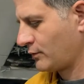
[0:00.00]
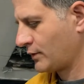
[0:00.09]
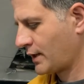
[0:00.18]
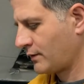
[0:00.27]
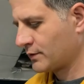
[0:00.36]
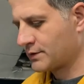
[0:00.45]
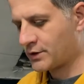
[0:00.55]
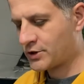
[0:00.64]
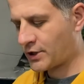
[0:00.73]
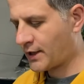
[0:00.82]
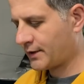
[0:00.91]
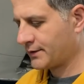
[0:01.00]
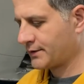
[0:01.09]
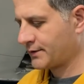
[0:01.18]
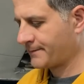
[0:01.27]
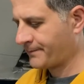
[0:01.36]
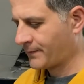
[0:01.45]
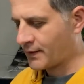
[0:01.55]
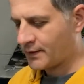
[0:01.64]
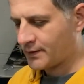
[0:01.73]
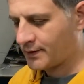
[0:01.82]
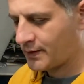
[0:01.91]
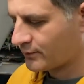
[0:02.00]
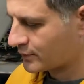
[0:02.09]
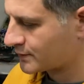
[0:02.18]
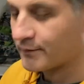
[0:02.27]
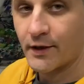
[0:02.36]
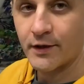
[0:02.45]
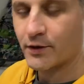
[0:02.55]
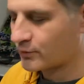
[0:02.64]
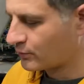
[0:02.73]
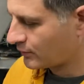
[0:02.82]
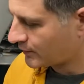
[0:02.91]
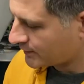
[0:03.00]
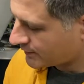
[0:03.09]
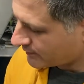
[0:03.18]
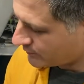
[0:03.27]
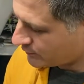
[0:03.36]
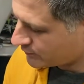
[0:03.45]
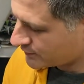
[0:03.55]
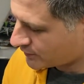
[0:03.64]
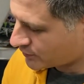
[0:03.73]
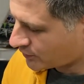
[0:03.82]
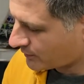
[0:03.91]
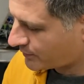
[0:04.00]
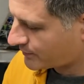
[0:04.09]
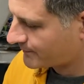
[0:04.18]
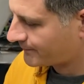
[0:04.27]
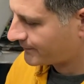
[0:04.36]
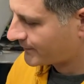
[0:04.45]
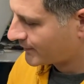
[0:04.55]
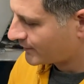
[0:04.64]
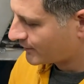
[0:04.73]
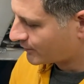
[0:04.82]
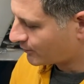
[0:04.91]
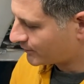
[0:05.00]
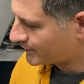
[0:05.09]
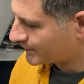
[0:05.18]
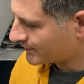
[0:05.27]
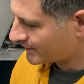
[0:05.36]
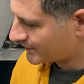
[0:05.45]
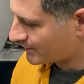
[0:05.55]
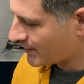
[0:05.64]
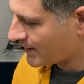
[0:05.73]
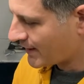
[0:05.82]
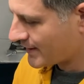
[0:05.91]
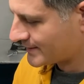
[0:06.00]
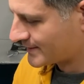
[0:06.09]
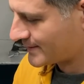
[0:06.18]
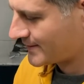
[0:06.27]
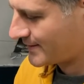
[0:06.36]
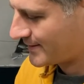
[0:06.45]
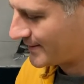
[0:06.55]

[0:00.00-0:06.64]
When I was a child, there was a very cool music shop called the Green Ace.